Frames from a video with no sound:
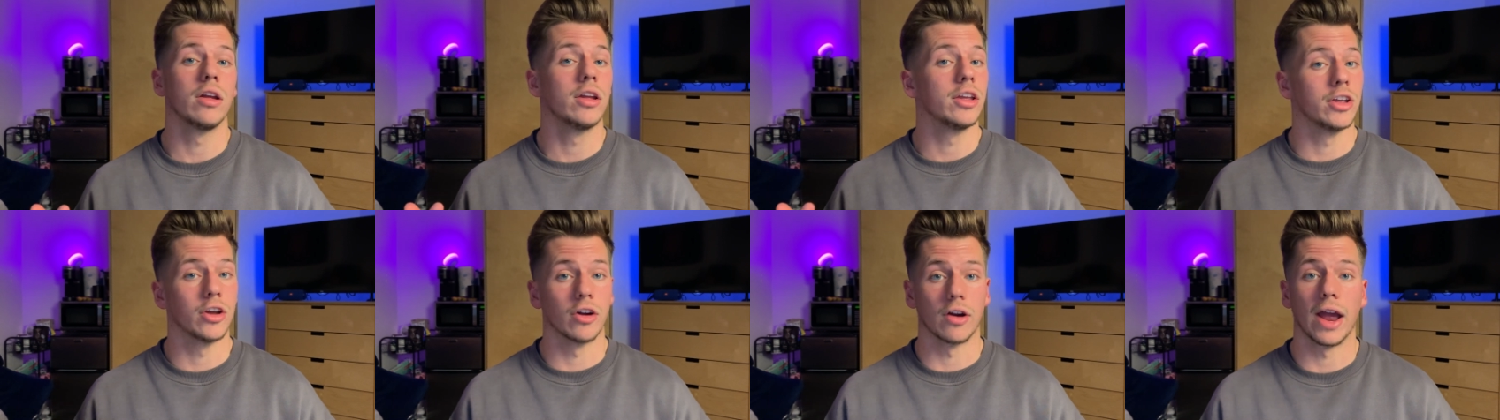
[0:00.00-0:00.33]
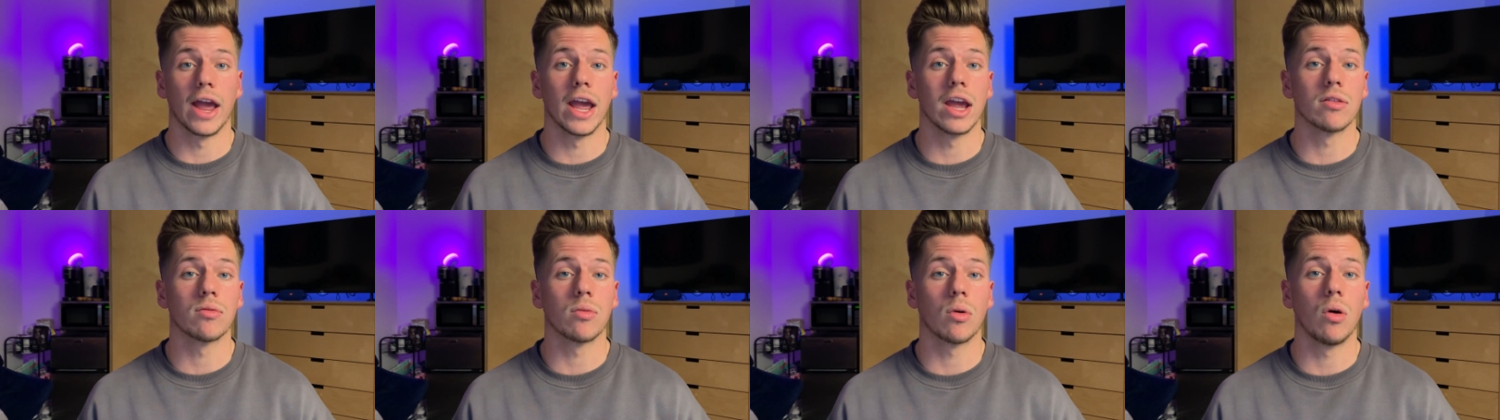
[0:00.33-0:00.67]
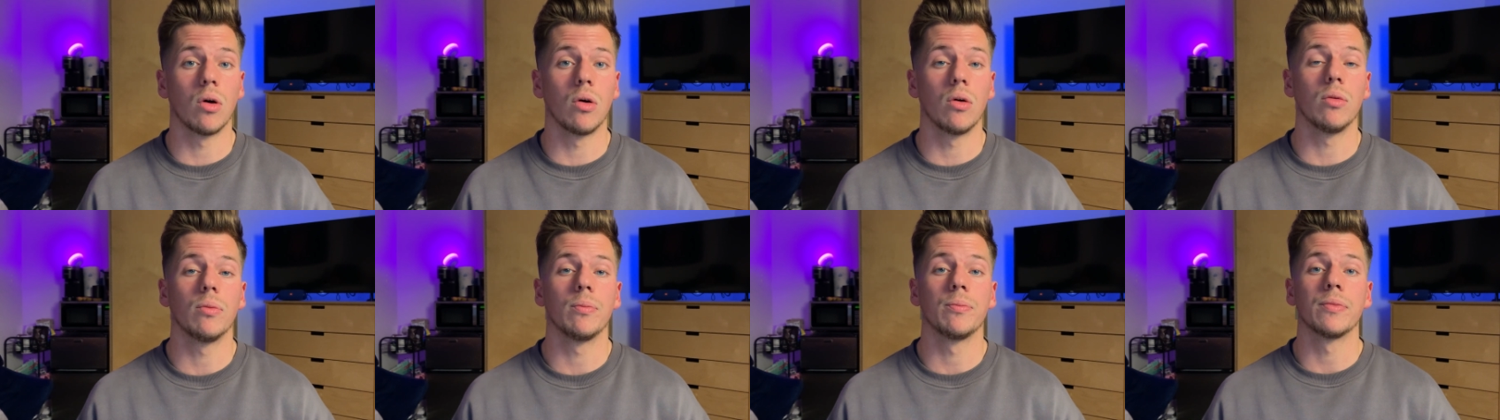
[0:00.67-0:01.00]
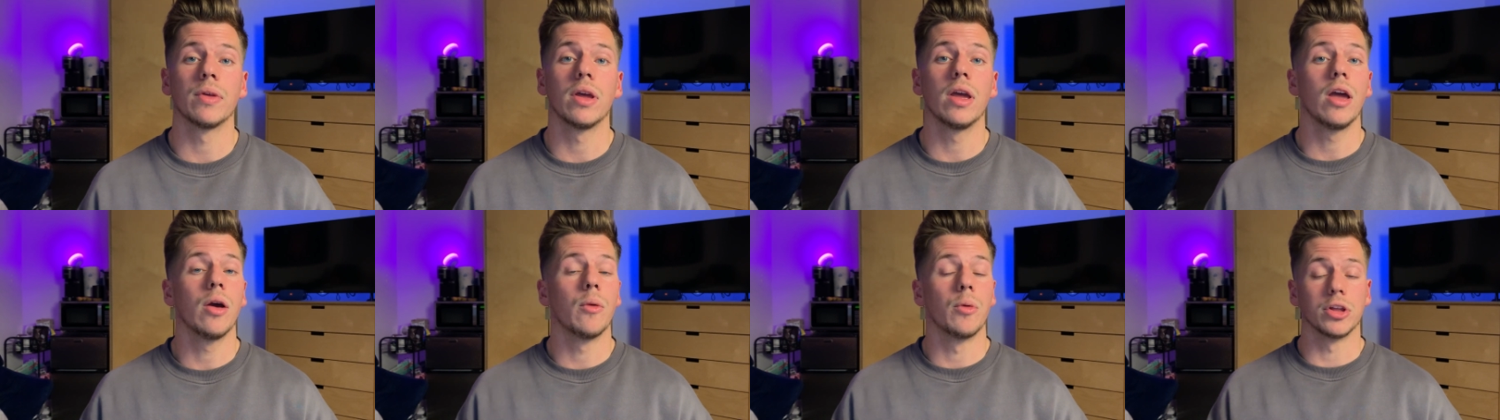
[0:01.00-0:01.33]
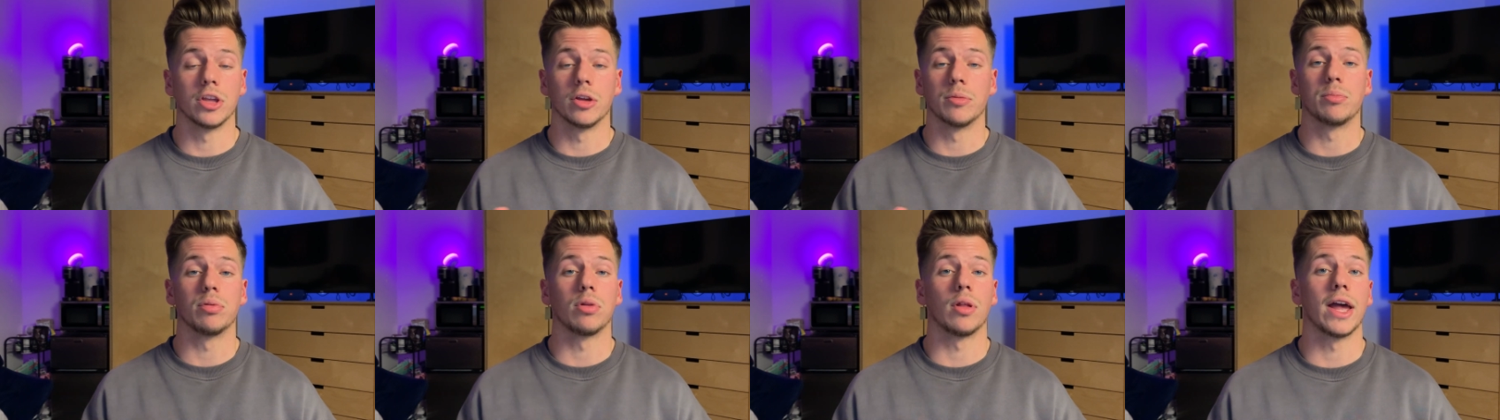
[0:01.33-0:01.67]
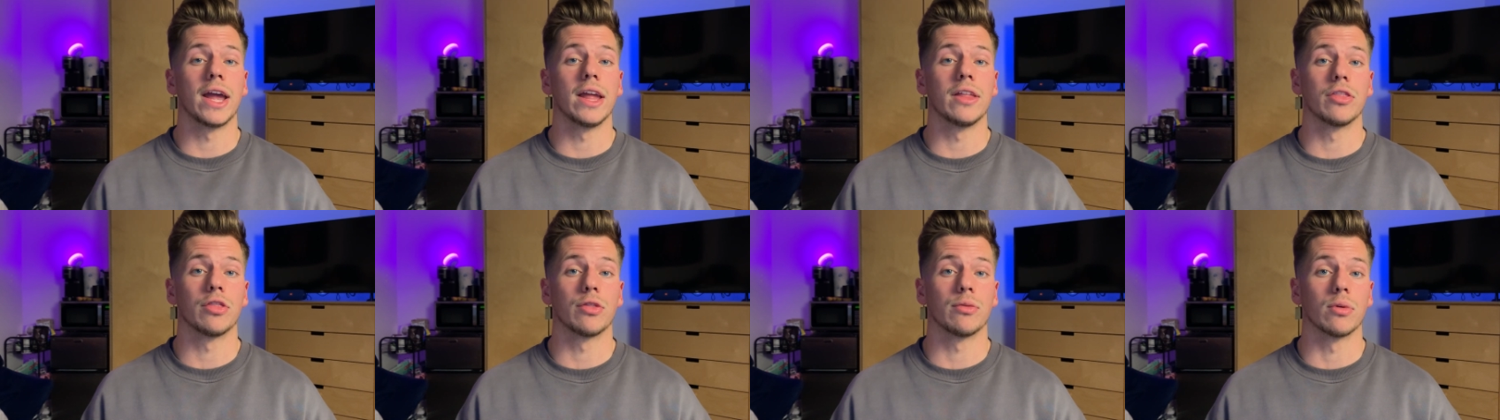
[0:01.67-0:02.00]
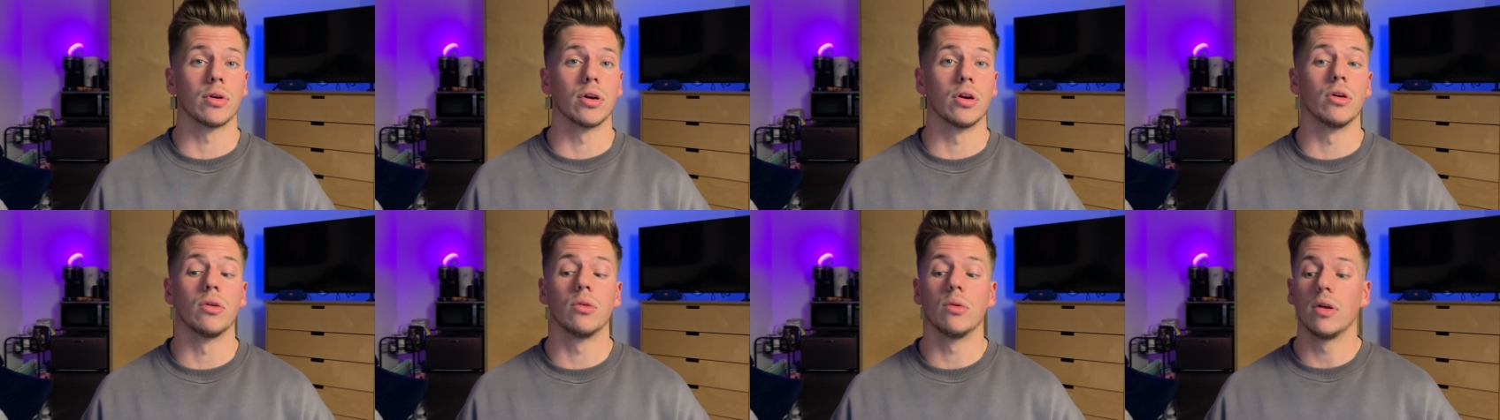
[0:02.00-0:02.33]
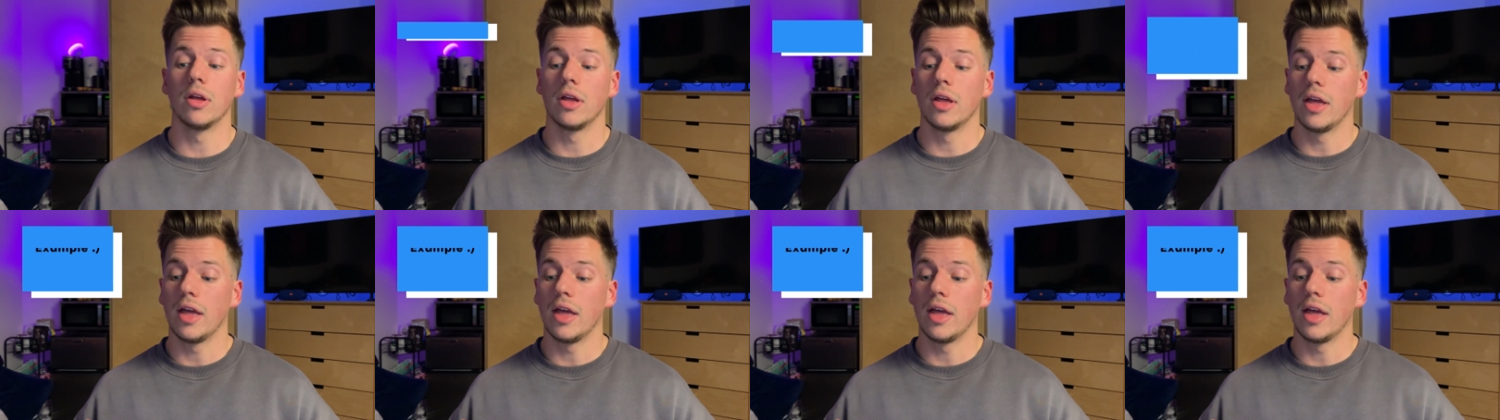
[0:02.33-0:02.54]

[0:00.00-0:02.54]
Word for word: your A-roll, when you play it through,